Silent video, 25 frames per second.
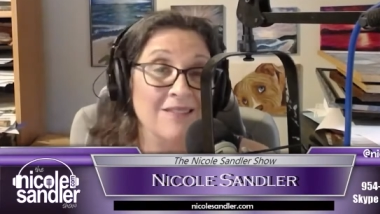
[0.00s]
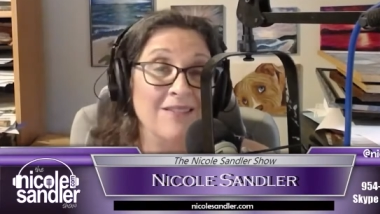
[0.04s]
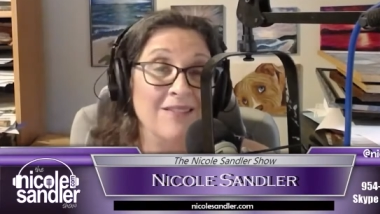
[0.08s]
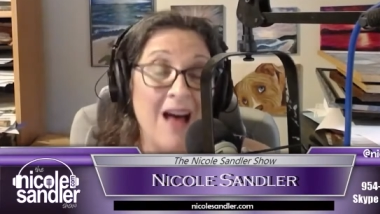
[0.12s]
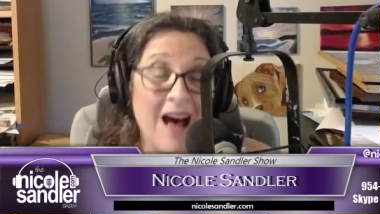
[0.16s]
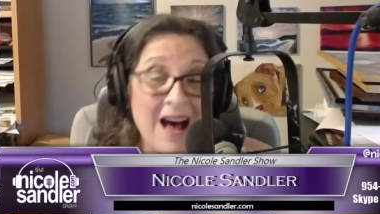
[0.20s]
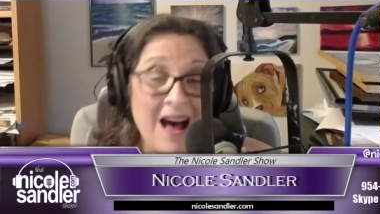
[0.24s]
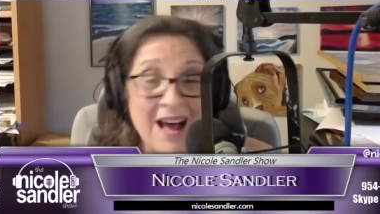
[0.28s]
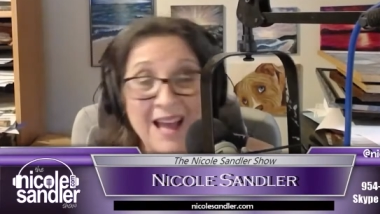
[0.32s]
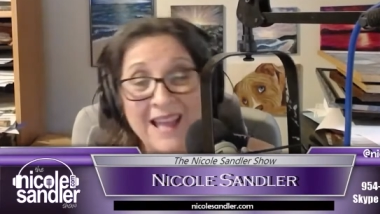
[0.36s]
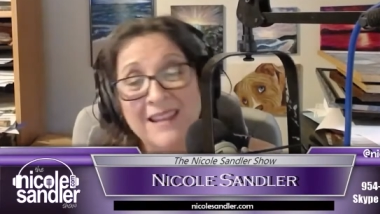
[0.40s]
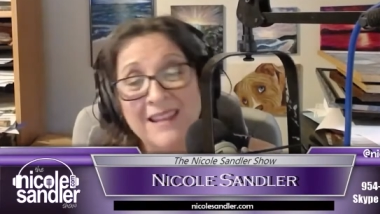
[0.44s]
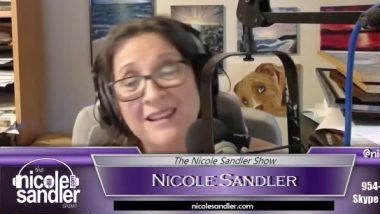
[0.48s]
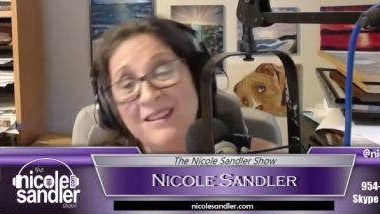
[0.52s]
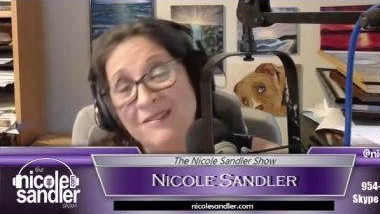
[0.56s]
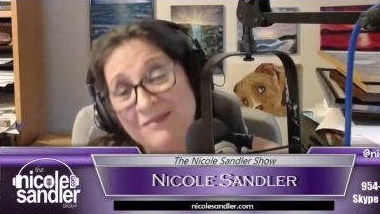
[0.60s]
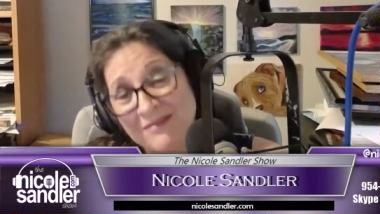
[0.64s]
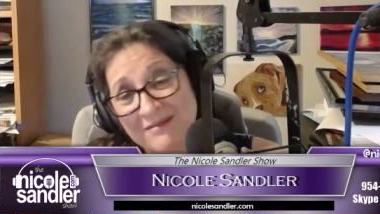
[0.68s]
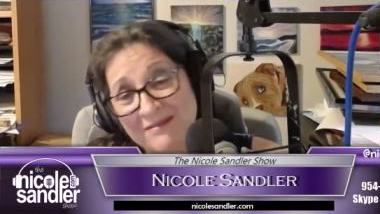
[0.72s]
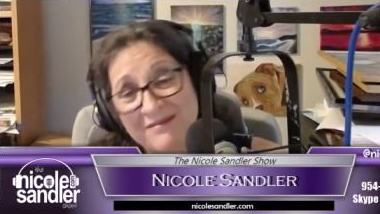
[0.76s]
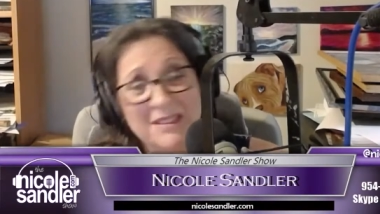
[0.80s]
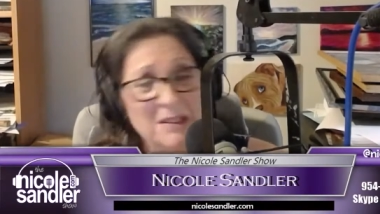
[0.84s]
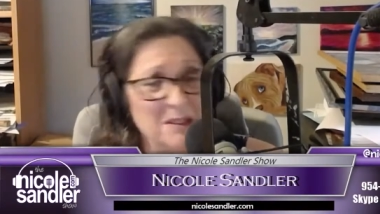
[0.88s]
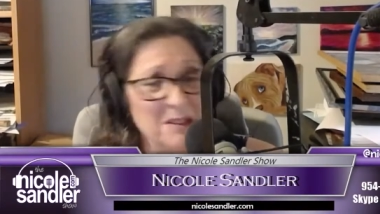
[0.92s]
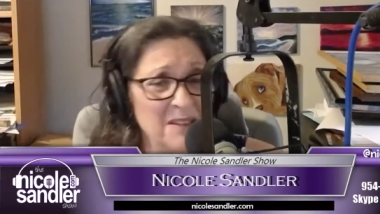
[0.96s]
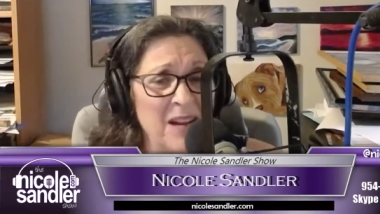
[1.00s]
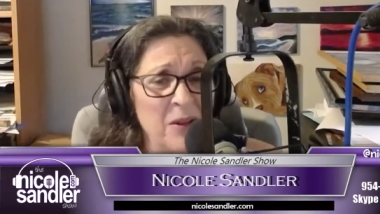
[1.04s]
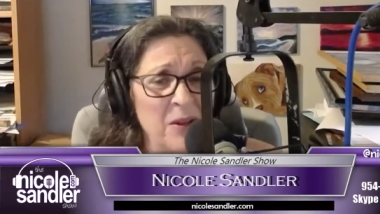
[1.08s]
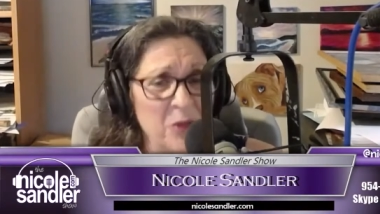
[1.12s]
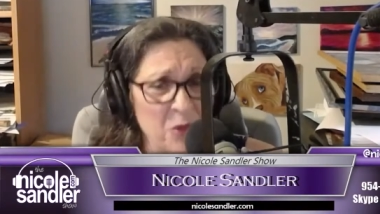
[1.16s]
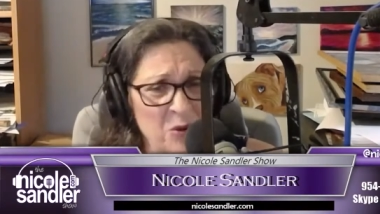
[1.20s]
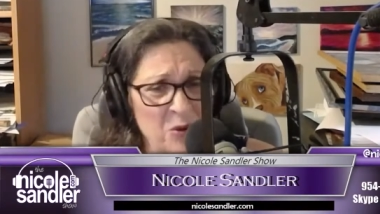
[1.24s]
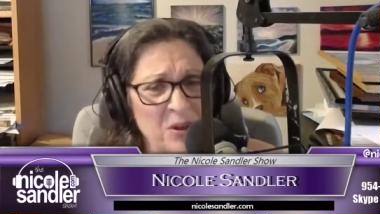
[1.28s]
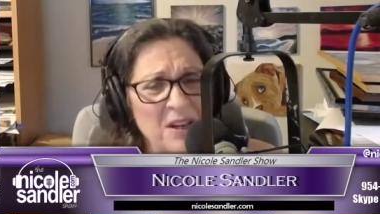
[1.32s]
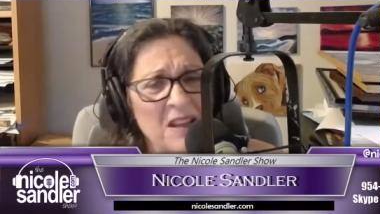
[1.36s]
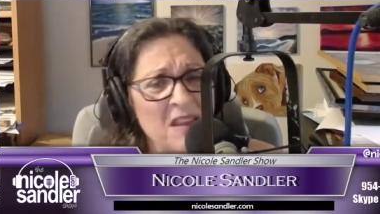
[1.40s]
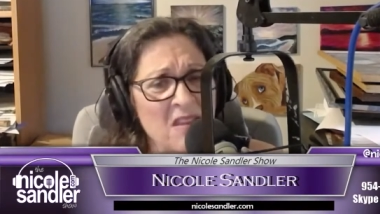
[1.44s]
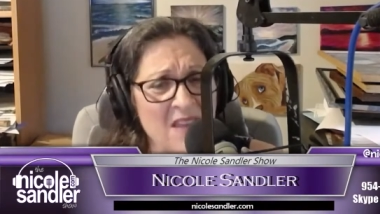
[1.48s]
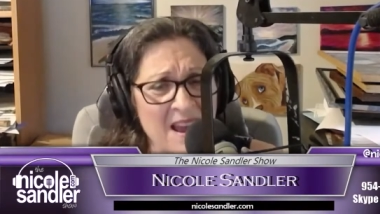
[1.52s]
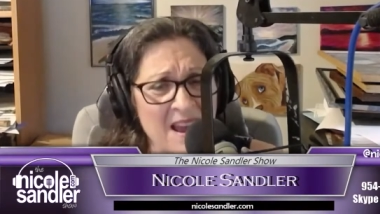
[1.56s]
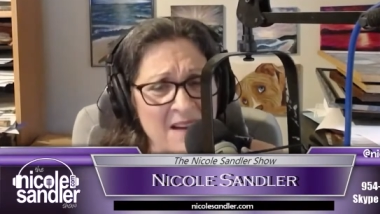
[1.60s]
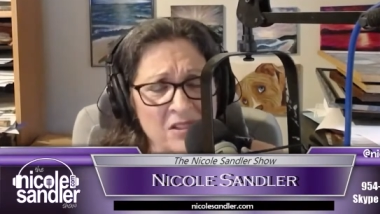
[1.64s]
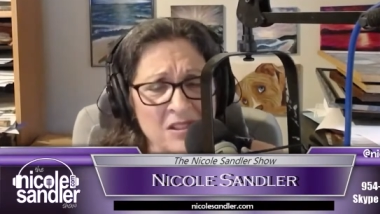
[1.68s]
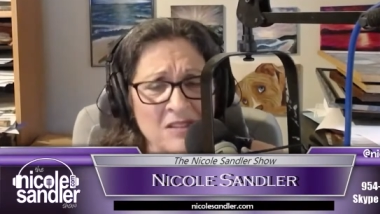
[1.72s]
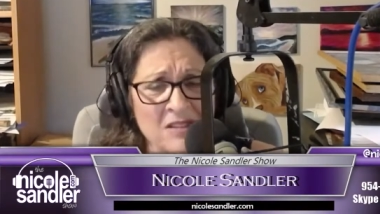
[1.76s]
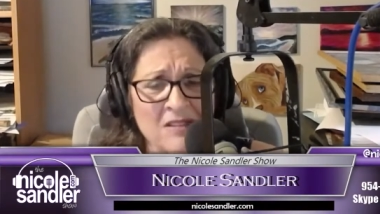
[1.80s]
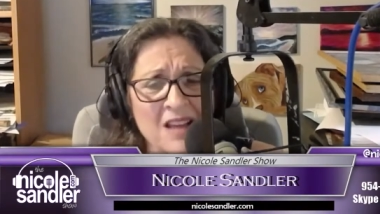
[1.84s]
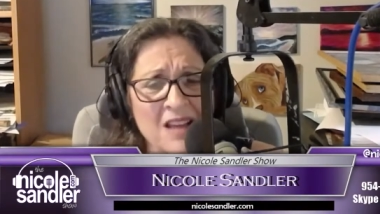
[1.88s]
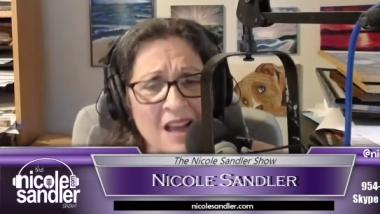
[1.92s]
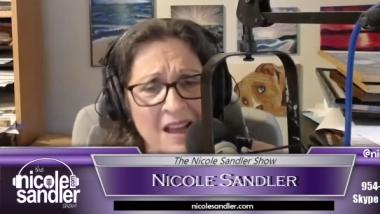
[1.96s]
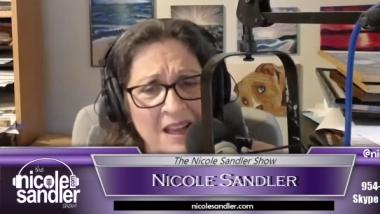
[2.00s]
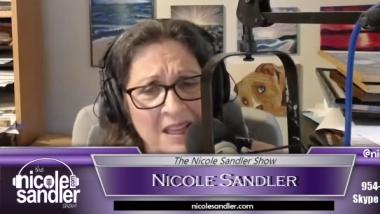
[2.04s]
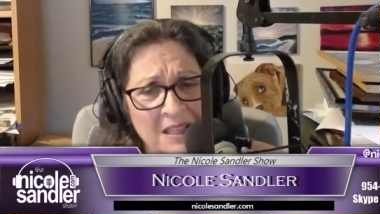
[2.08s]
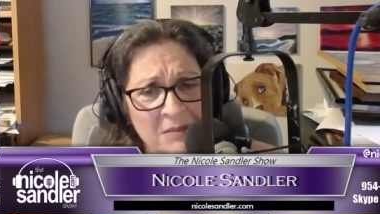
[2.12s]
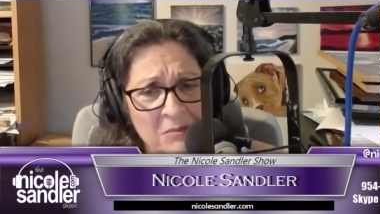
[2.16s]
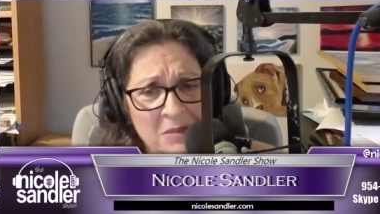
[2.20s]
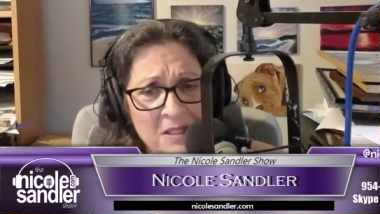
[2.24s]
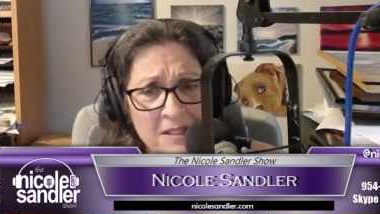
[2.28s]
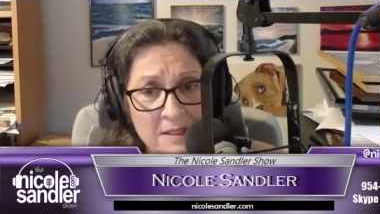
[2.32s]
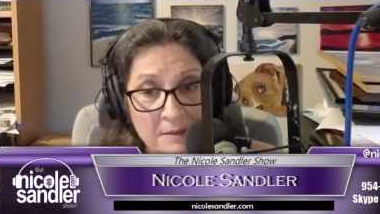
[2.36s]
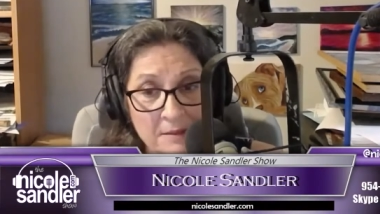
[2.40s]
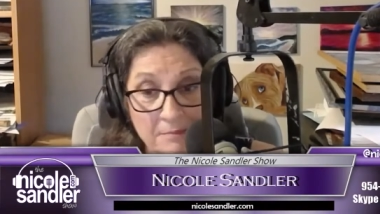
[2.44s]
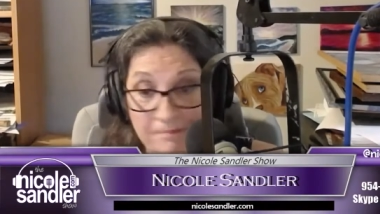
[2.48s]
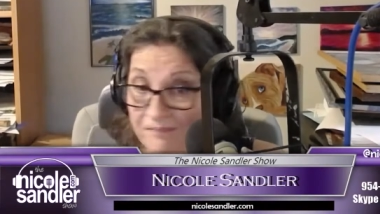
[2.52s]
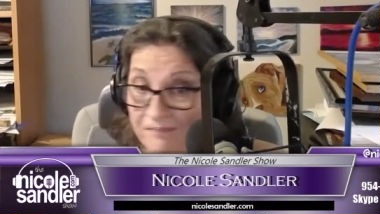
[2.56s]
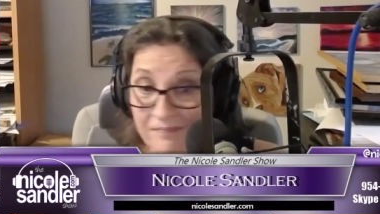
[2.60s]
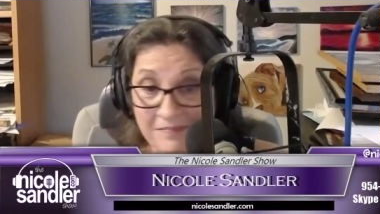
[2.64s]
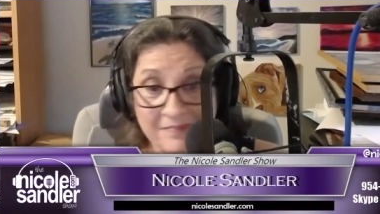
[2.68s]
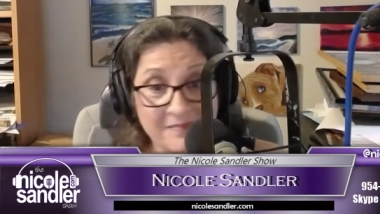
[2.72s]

lied around 30,000 times,